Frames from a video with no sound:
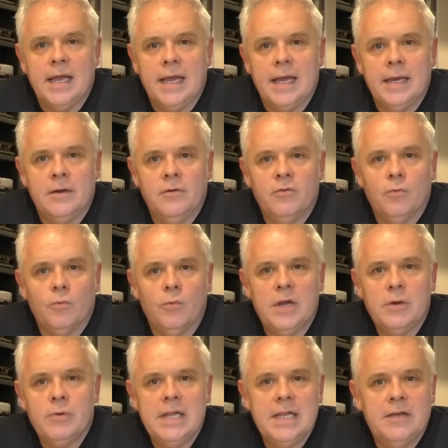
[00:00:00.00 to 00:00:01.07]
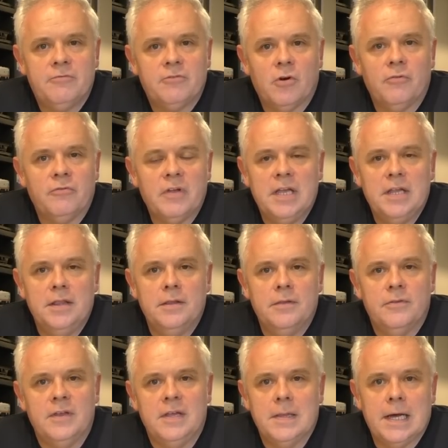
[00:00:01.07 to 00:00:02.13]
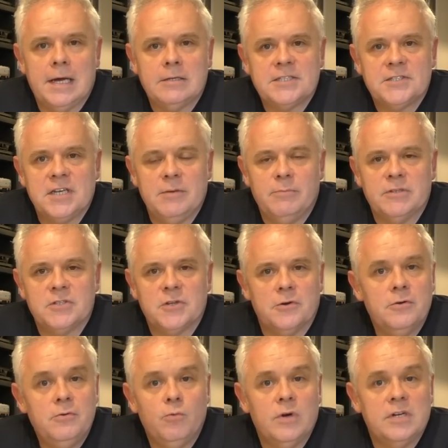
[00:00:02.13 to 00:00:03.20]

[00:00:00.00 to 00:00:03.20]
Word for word: and where we left off in the last episode,